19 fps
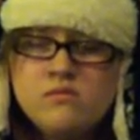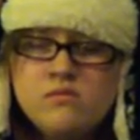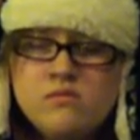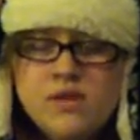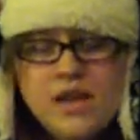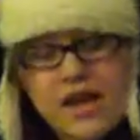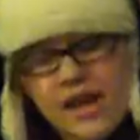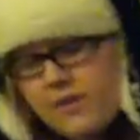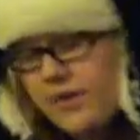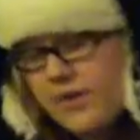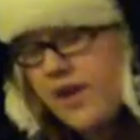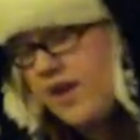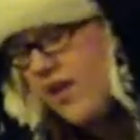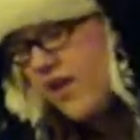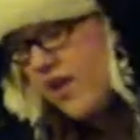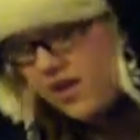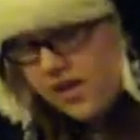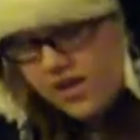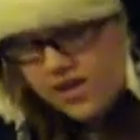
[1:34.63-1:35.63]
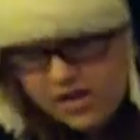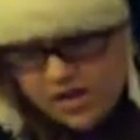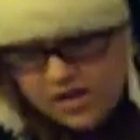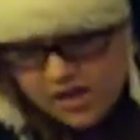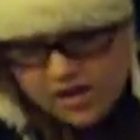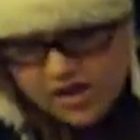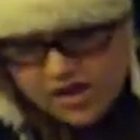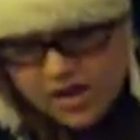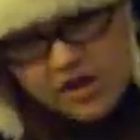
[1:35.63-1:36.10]
But anyway,
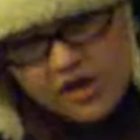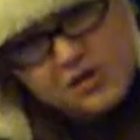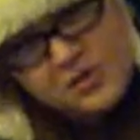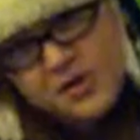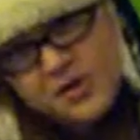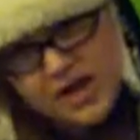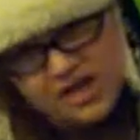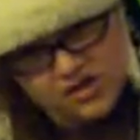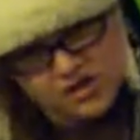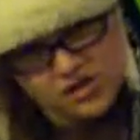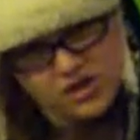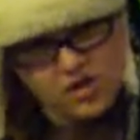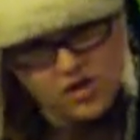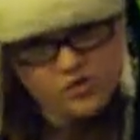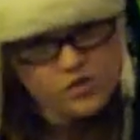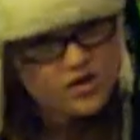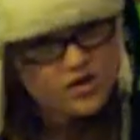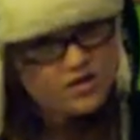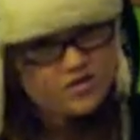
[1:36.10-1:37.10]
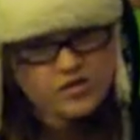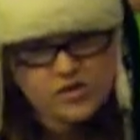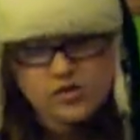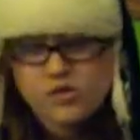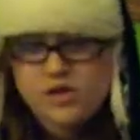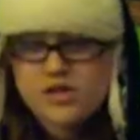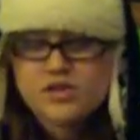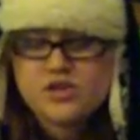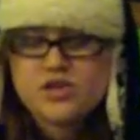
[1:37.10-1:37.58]
on to KindStar1's
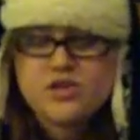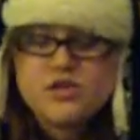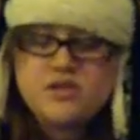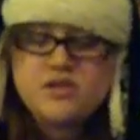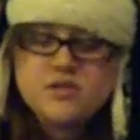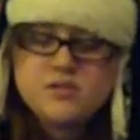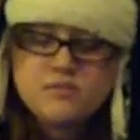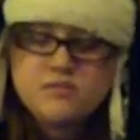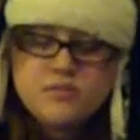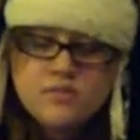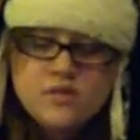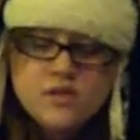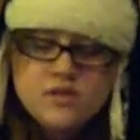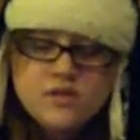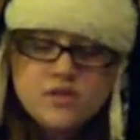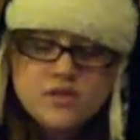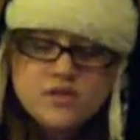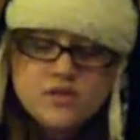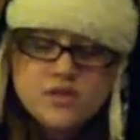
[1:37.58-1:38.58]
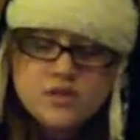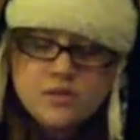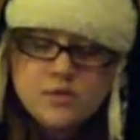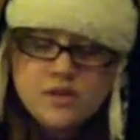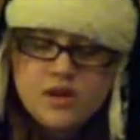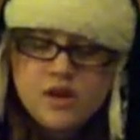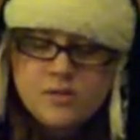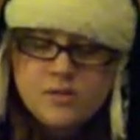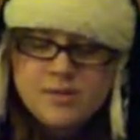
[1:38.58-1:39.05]
questions. Do you
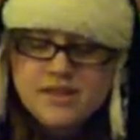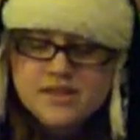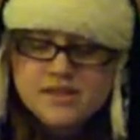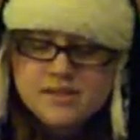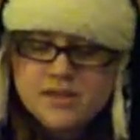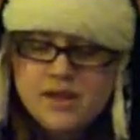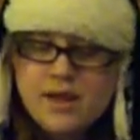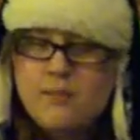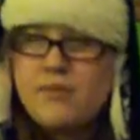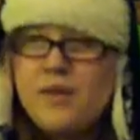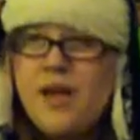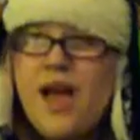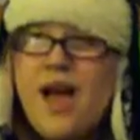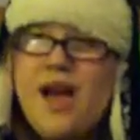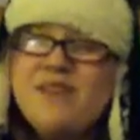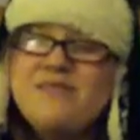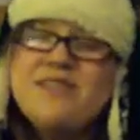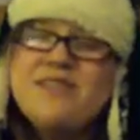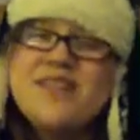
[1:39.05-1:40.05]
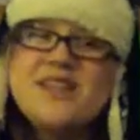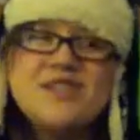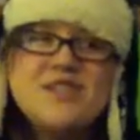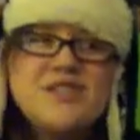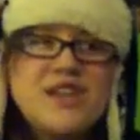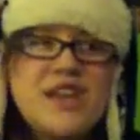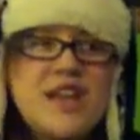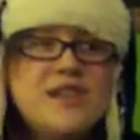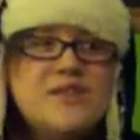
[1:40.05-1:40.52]
want to RP sometime? I feel like I
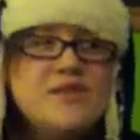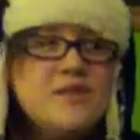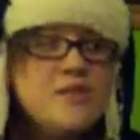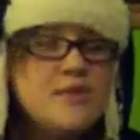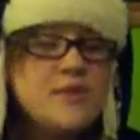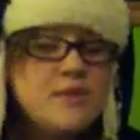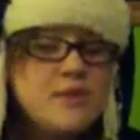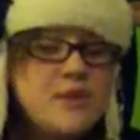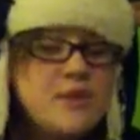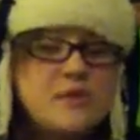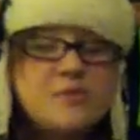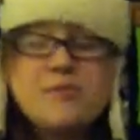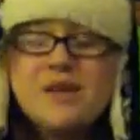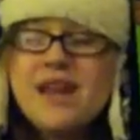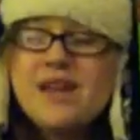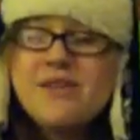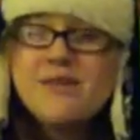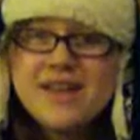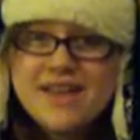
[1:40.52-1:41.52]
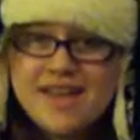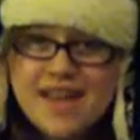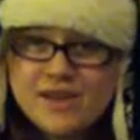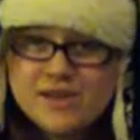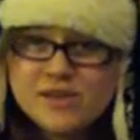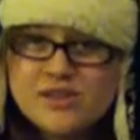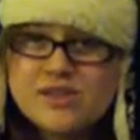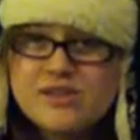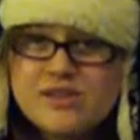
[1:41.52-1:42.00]
just answered this question. But anyway,
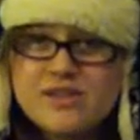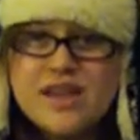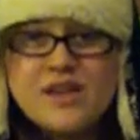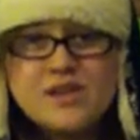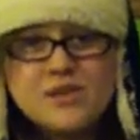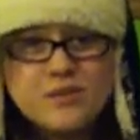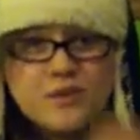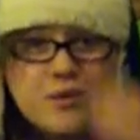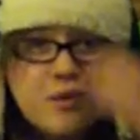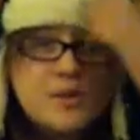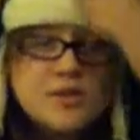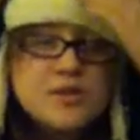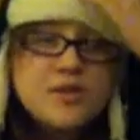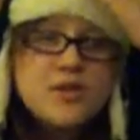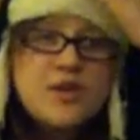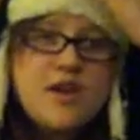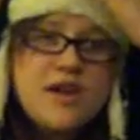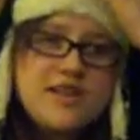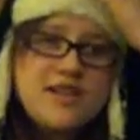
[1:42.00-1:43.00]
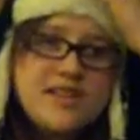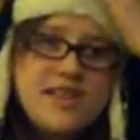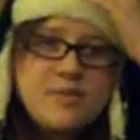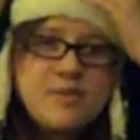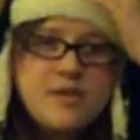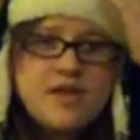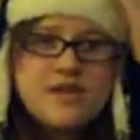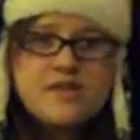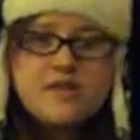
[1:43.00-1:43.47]
yes, of course. So go ahead and
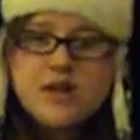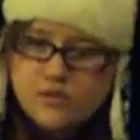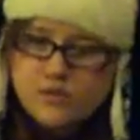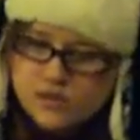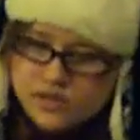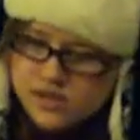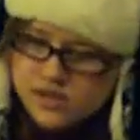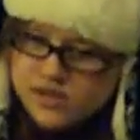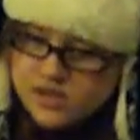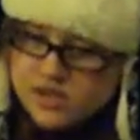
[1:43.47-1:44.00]
send me a note.